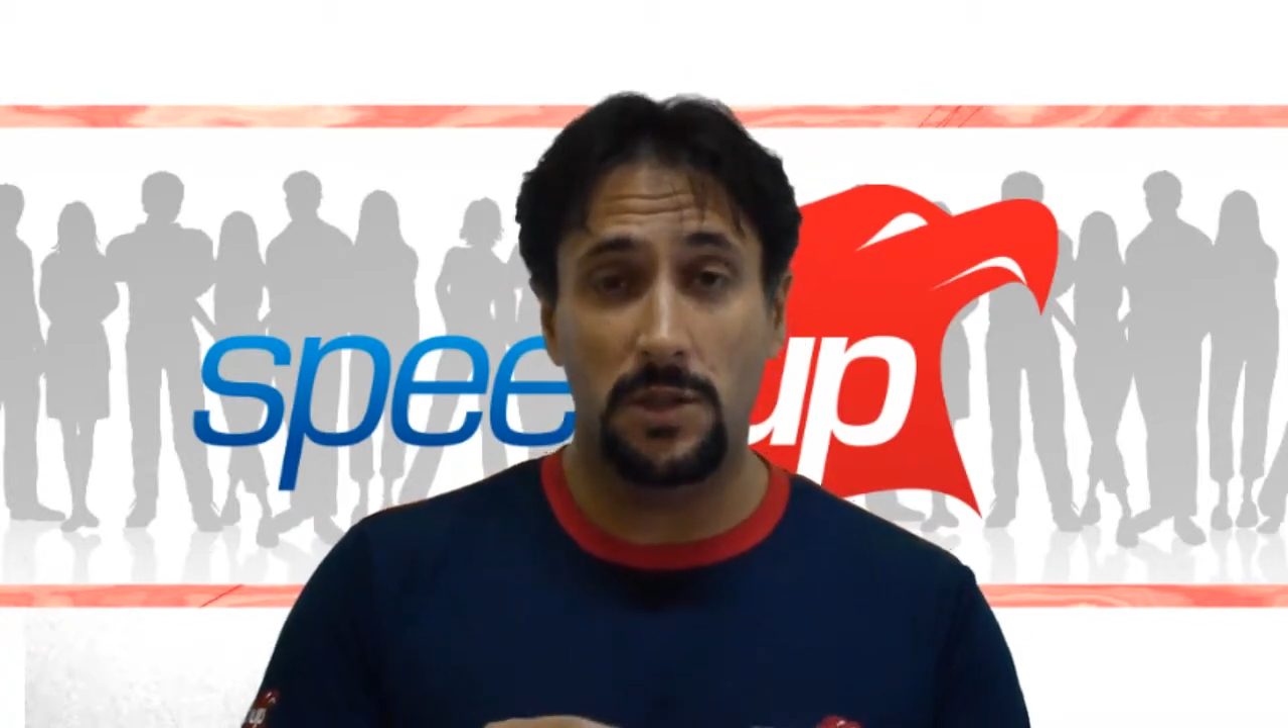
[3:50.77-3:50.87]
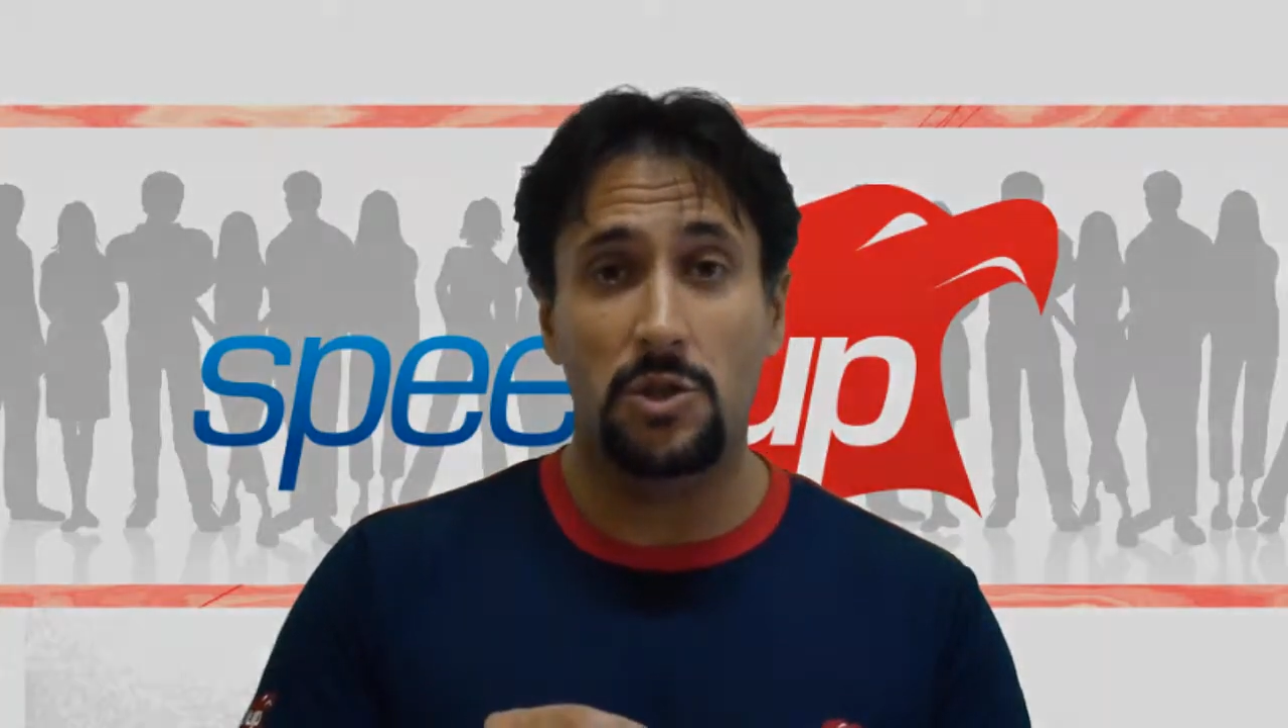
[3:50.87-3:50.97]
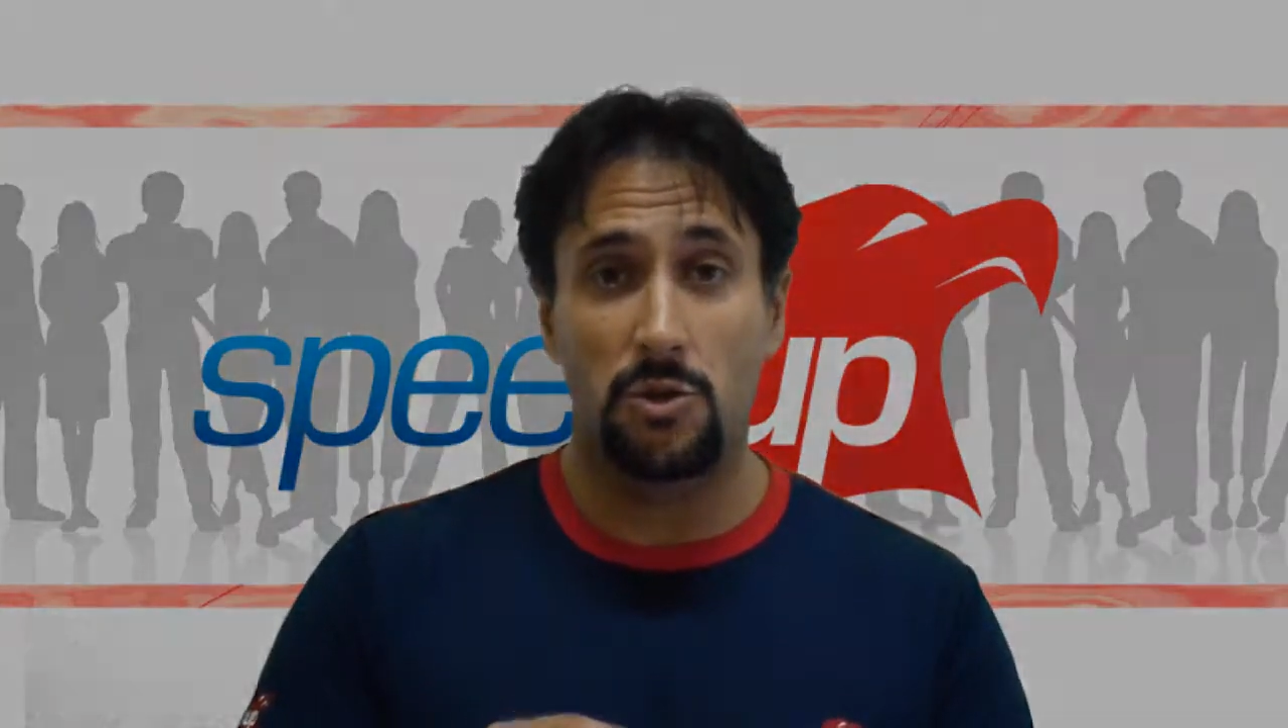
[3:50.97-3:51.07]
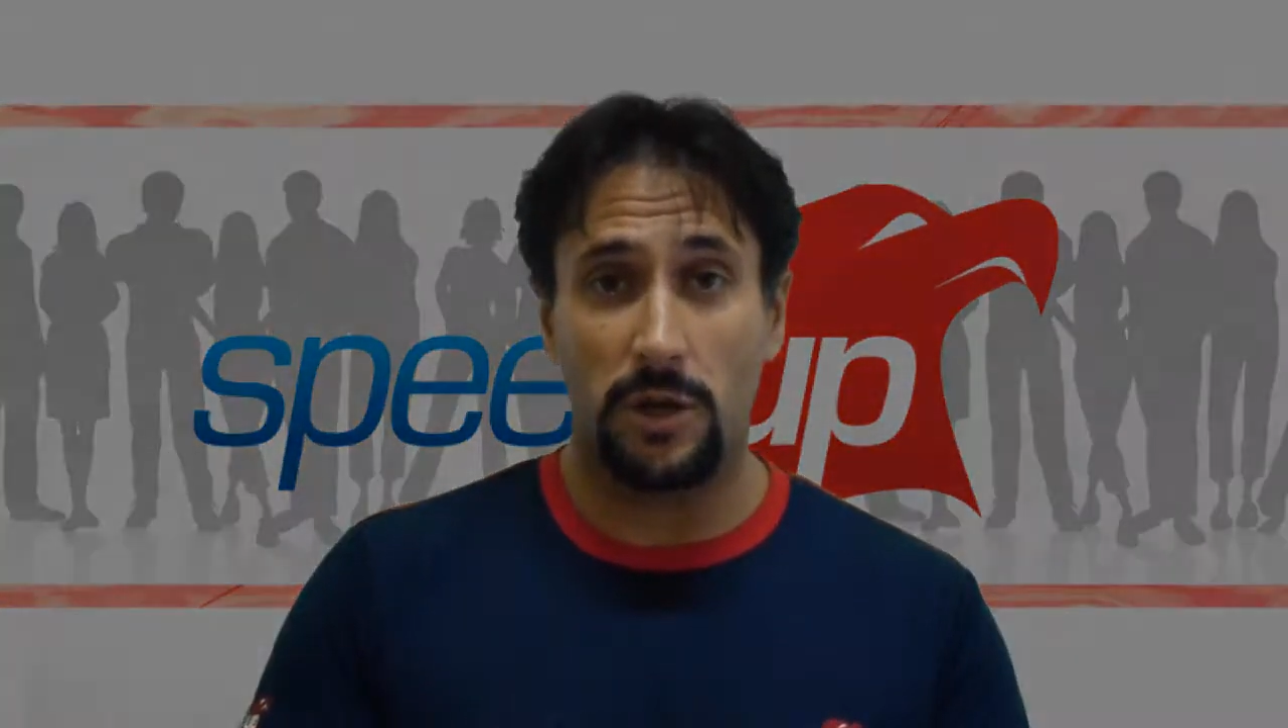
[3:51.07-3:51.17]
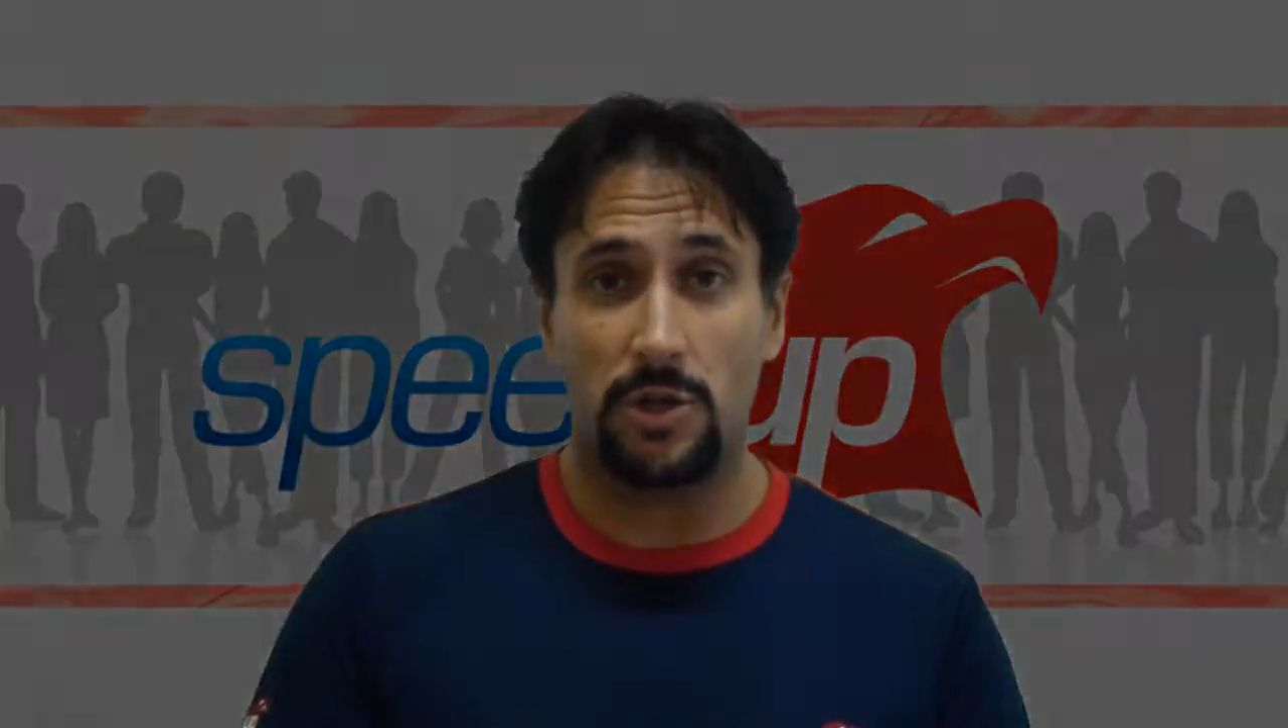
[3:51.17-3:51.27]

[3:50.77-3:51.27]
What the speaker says: this